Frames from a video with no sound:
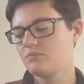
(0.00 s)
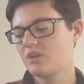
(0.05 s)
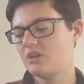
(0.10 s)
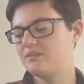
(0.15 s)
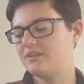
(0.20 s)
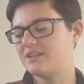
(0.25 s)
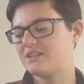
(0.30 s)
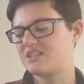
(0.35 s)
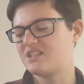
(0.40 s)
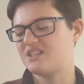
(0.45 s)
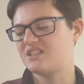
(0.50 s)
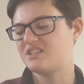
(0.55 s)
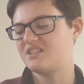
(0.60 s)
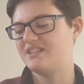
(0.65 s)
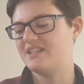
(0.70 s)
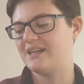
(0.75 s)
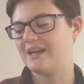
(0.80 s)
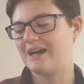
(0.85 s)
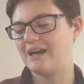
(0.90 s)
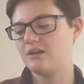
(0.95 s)
this is
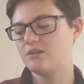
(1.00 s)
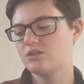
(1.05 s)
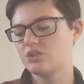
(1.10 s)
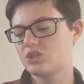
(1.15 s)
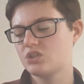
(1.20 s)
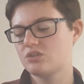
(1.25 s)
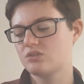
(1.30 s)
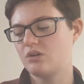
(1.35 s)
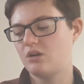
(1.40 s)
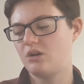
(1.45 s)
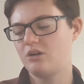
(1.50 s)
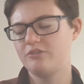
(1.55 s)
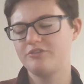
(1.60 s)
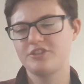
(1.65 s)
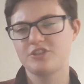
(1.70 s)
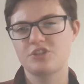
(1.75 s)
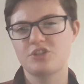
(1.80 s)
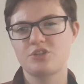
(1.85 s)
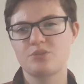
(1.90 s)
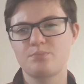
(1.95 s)
The House of
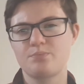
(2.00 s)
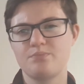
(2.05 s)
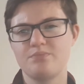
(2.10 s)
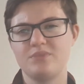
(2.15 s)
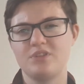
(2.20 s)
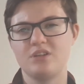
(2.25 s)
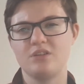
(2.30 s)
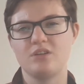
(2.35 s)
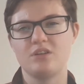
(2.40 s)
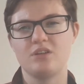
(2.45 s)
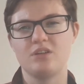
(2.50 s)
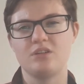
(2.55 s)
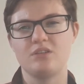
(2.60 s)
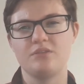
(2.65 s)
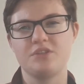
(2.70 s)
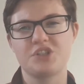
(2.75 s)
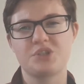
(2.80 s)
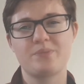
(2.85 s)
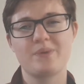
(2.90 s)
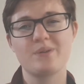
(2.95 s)
the
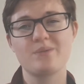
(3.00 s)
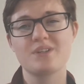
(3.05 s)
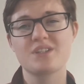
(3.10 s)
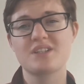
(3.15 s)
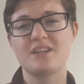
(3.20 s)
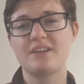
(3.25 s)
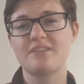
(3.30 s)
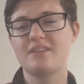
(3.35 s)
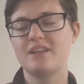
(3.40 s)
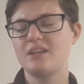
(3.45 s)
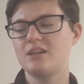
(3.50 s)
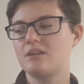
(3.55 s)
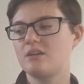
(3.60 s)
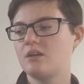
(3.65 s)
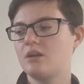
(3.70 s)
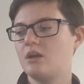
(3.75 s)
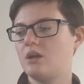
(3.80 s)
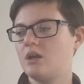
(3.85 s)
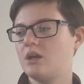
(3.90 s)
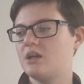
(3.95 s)
Spirits, I think.
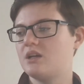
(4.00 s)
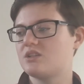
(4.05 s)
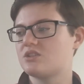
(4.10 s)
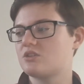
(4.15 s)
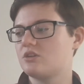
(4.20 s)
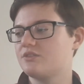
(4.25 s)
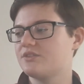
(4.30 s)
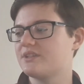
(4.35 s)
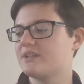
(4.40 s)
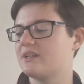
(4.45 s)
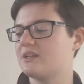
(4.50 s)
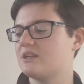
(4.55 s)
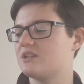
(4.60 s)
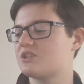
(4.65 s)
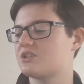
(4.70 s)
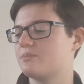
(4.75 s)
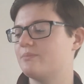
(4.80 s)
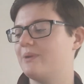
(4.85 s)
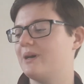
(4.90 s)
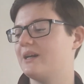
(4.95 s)
It's called in
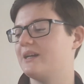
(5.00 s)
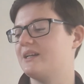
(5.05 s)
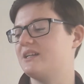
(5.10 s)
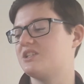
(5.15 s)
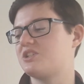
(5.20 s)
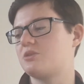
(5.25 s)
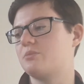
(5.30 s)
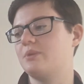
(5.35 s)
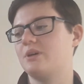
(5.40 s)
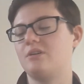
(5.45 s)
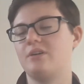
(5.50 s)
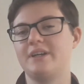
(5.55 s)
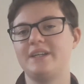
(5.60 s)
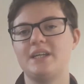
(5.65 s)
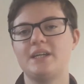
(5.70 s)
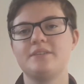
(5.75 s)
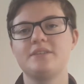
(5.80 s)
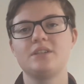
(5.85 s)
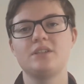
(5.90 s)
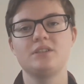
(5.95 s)
English by Isabel
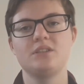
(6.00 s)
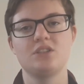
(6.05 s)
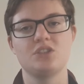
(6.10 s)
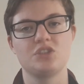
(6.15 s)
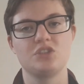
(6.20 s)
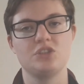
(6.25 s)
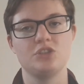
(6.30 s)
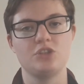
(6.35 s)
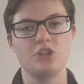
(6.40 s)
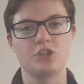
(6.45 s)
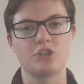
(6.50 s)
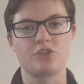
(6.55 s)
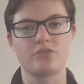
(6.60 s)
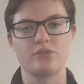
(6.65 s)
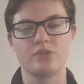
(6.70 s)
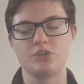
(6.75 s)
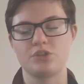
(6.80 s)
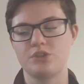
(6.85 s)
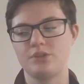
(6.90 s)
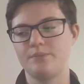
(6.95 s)
Allende. This is the Dutch
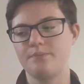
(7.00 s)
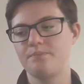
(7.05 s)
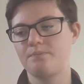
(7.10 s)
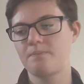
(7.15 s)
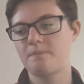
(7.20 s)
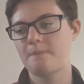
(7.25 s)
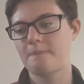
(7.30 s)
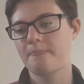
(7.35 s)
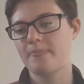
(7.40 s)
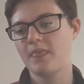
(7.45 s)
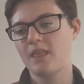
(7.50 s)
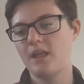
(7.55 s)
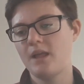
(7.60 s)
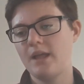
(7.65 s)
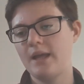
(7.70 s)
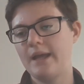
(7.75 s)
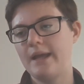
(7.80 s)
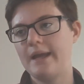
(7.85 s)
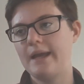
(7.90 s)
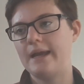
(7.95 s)
version.
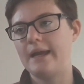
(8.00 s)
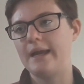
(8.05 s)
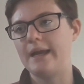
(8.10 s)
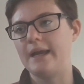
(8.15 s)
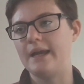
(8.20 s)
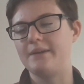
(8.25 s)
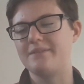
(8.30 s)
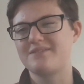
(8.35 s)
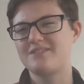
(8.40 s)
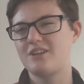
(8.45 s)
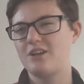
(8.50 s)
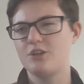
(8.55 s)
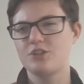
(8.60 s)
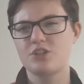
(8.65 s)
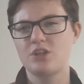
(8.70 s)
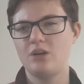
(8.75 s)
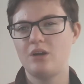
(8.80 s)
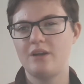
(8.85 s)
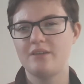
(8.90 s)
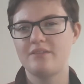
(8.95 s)
And
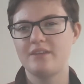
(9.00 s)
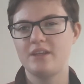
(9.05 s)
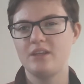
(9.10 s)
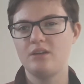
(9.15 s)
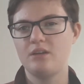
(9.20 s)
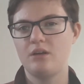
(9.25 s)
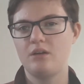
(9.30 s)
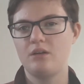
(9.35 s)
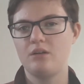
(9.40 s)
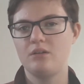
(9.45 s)
also, I think